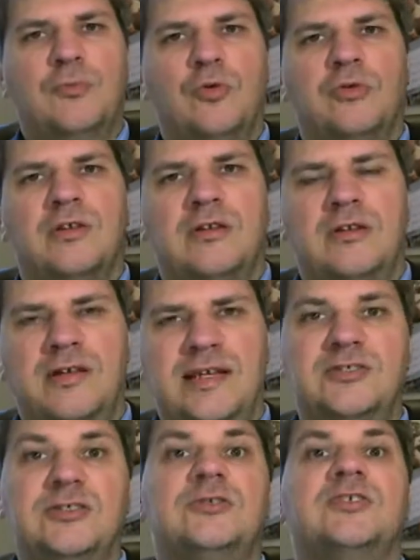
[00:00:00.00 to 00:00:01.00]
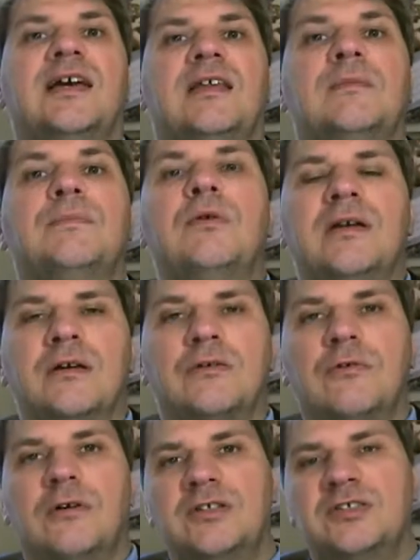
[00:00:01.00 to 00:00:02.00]
more than you need to get the point
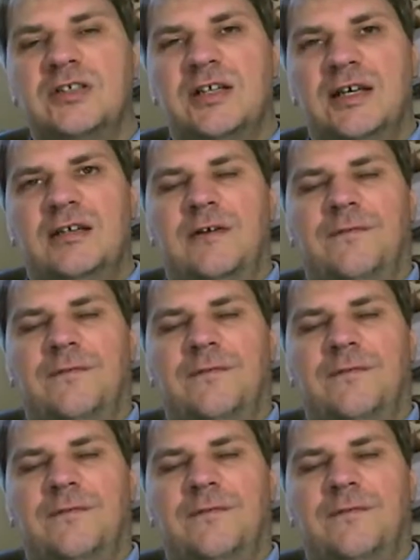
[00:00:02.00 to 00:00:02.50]
across.